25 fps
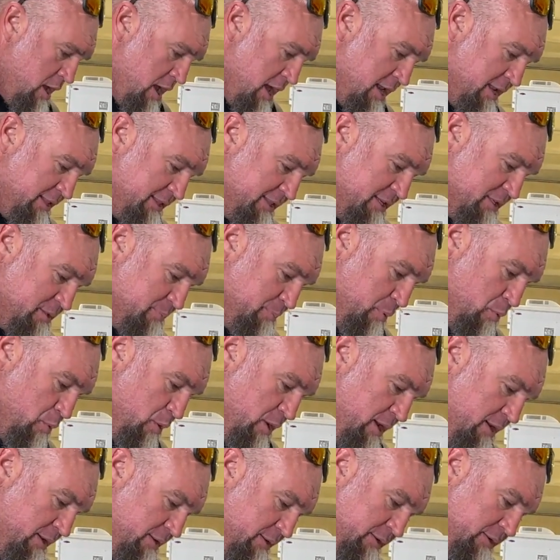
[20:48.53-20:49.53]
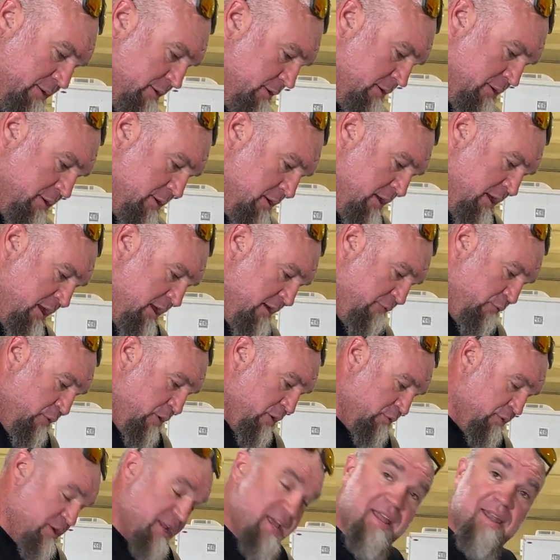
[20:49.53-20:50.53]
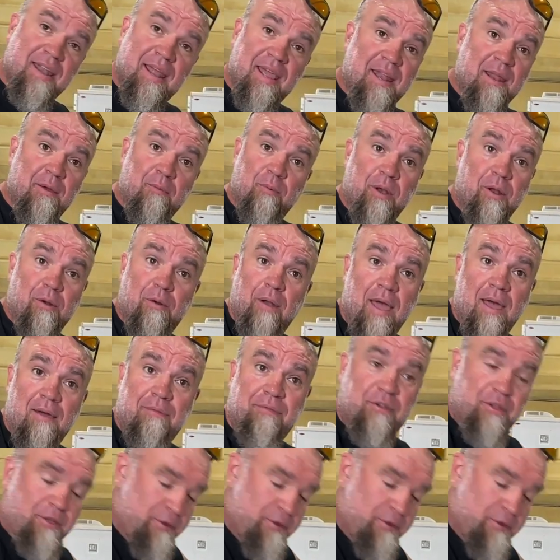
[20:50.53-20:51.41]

And at this point, if we don't detonate it, we don't have to.